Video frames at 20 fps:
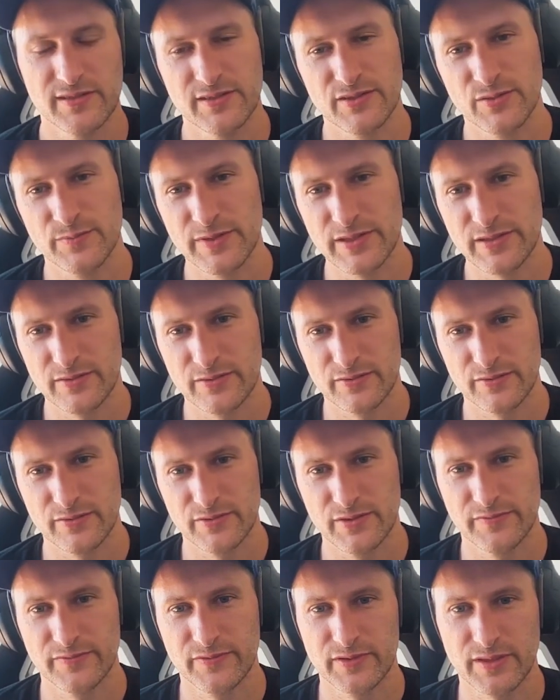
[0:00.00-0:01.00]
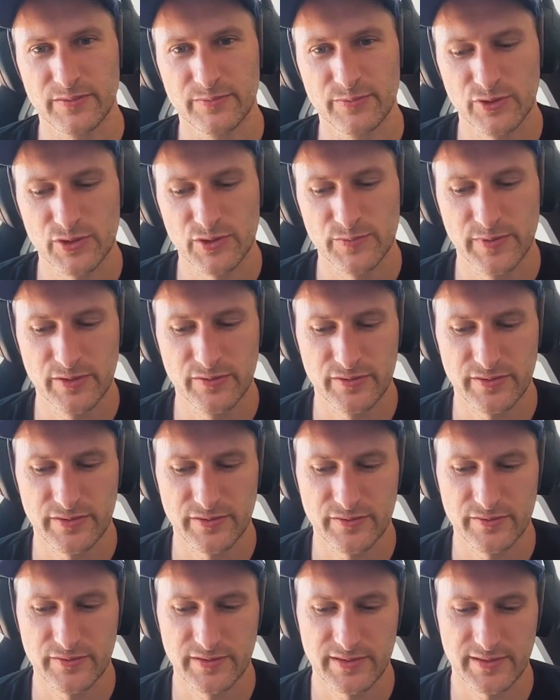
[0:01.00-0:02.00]
it's a bit a different approach because
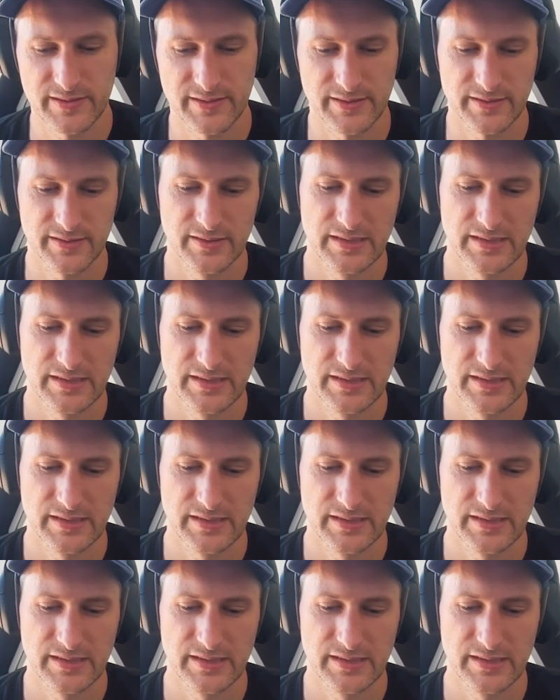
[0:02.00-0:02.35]
now it's like,